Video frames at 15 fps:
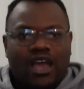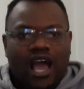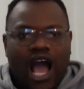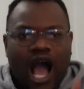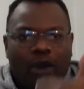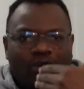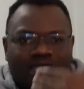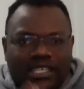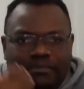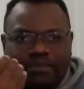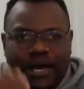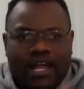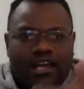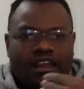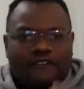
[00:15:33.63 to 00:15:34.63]
How is a
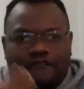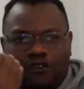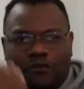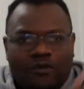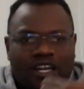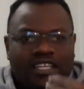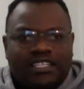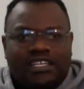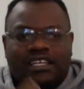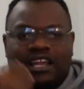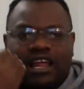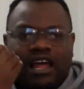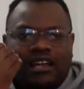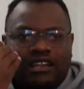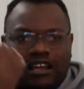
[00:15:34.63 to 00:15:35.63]
paragraph
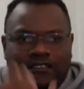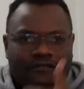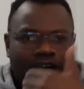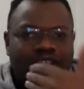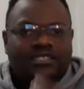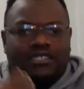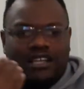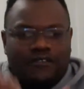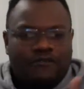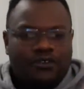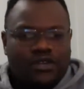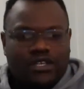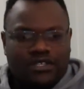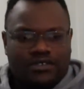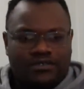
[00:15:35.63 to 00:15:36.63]
formulated at advanced level
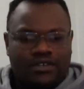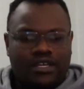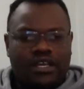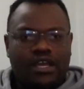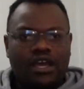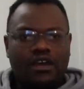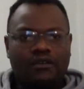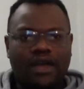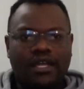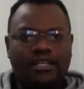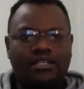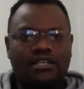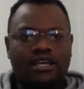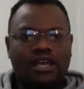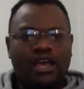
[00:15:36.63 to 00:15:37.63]
history, right?